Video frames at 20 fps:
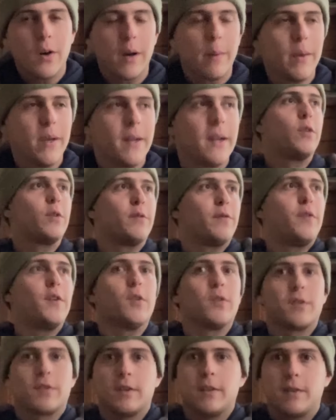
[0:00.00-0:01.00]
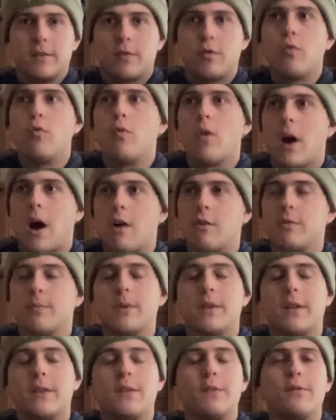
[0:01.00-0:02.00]
I mean, it feels like 2 hours, but
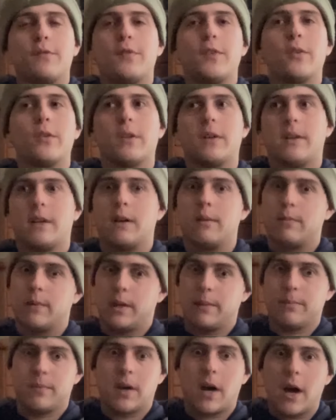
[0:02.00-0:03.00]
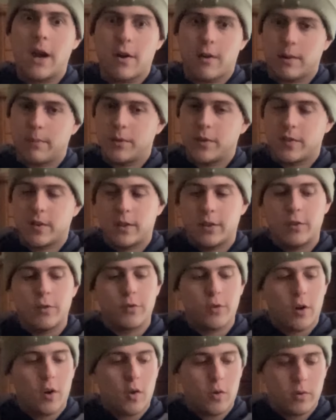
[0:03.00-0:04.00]
it didn't feel like I'm tired. Just like, you
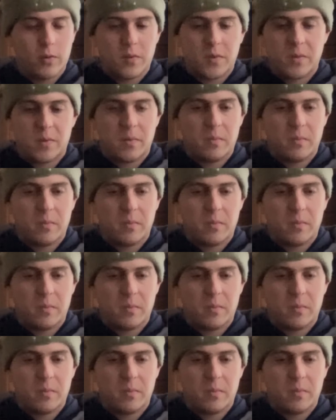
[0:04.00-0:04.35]
know, it's